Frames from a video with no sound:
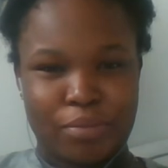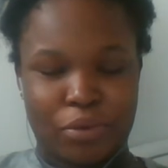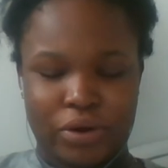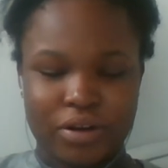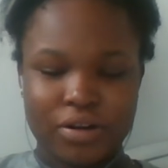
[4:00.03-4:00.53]

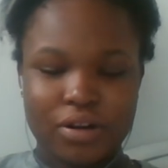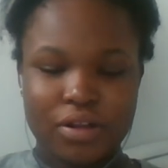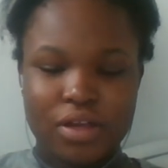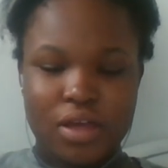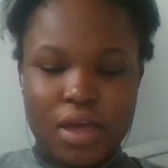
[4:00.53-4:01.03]

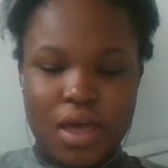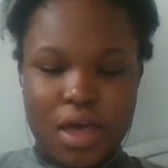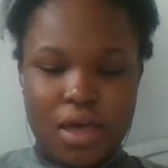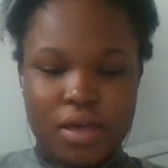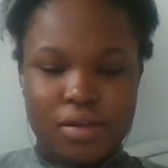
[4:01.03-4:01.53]
more.
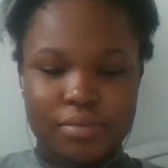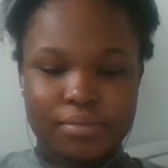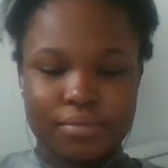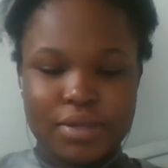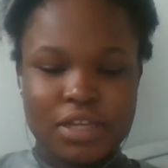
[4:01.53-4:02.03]

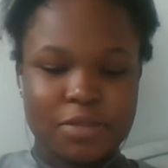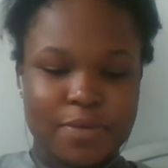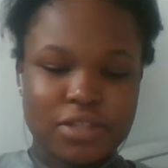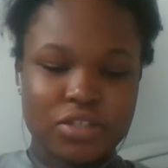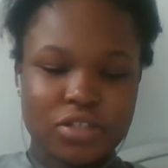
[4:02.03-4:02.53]
It
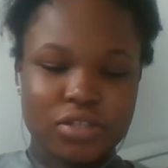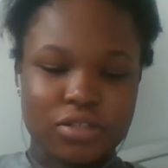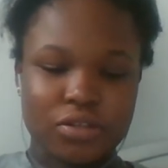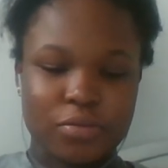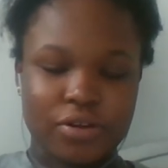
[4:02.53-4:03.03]
depends on
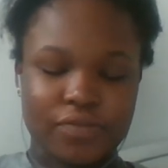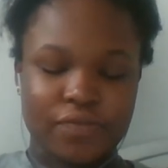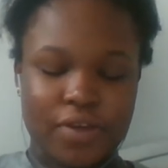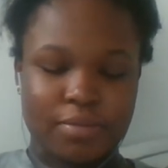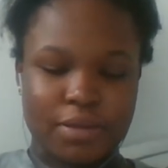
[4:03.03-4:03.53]
the number
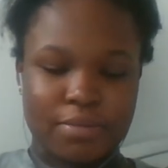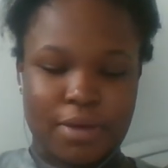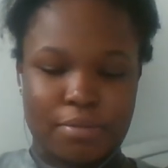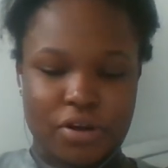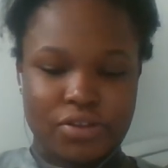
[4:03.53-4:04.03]
of family
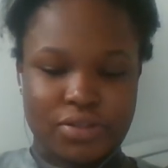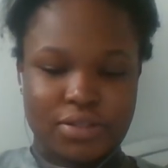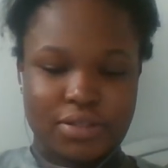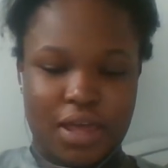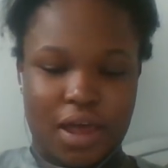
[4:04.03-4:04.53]

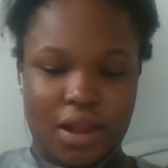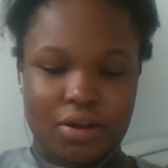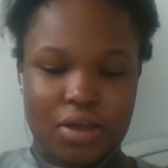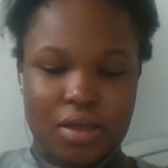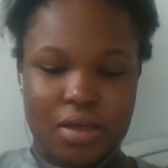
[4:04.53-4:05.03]
members
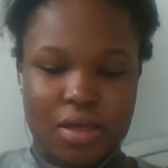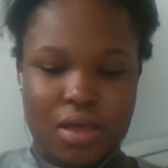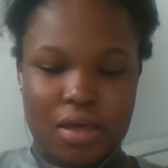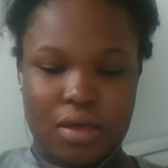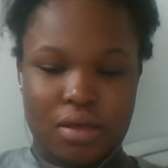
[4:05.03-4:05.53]
that
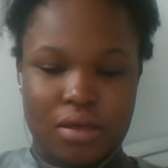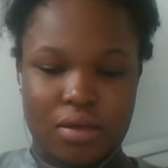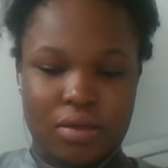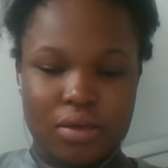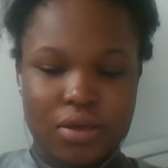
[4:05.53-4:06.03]

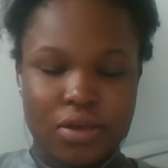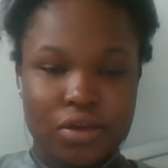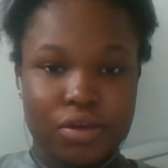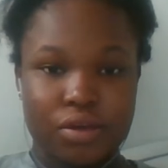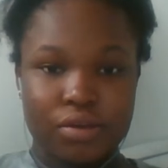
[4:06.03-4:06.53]
are
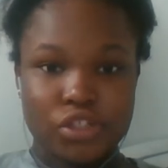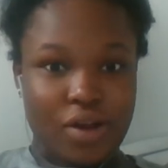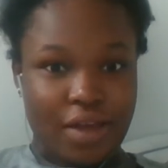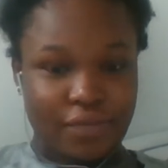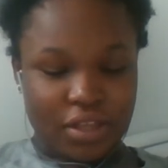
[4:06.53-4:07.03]

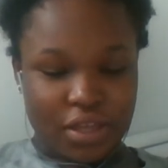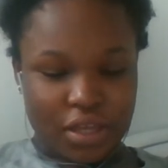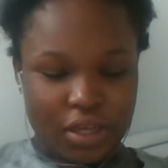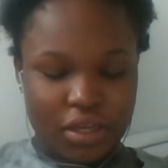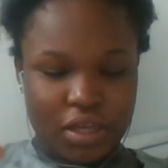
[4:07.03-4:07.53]

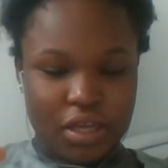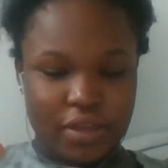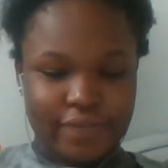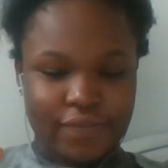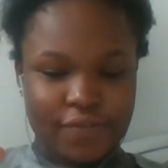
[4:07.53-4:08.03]
traveling.
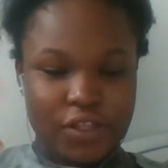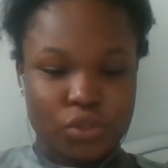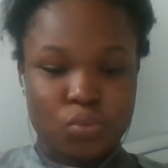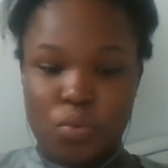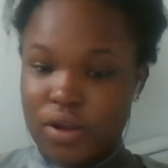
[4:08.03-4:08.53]
If
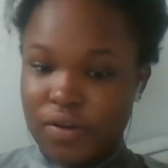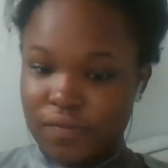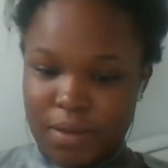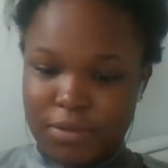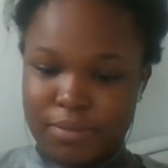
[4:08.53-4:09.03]
it's
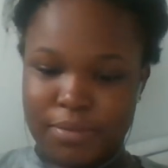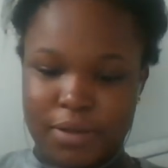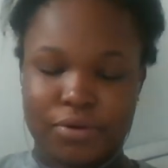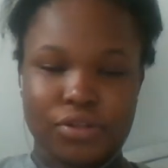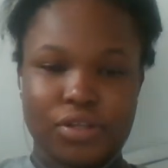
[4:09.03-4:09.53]
one family
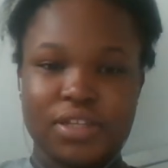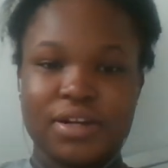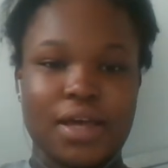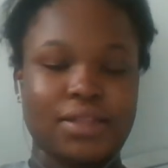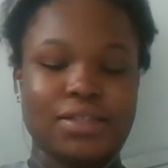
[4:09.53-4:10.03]
member, you
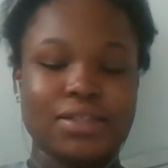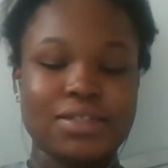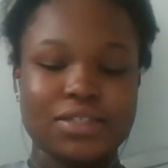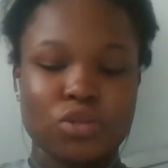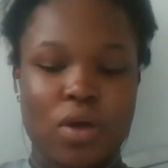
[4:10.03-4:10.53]
need at least